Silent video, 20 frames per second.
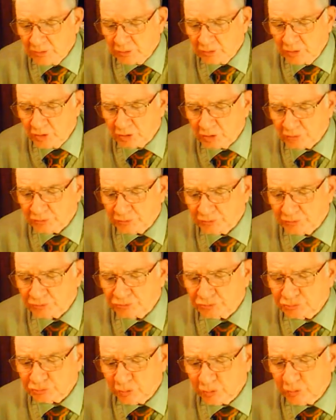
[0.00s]
Look,
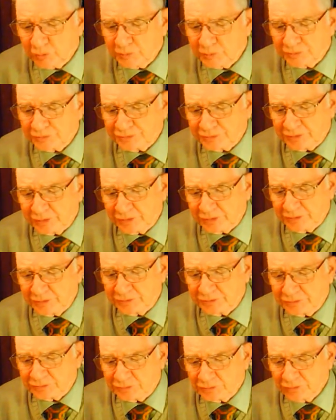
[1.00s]
the stormy
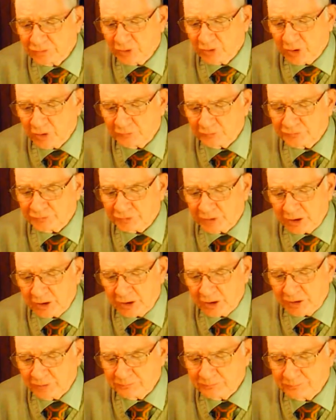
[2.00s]
seas of
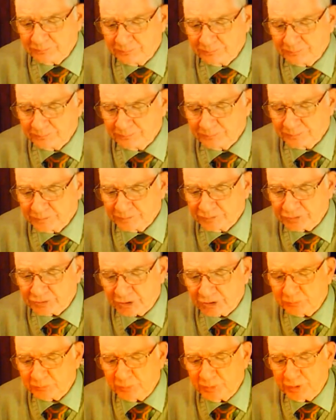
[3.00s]
time.
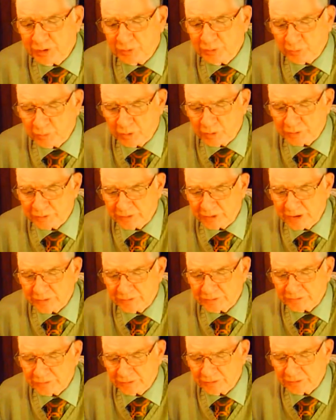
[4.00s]
2 Peter
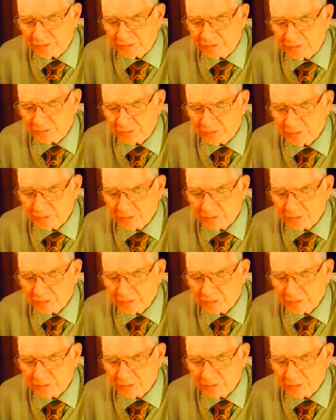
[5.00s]
1:19.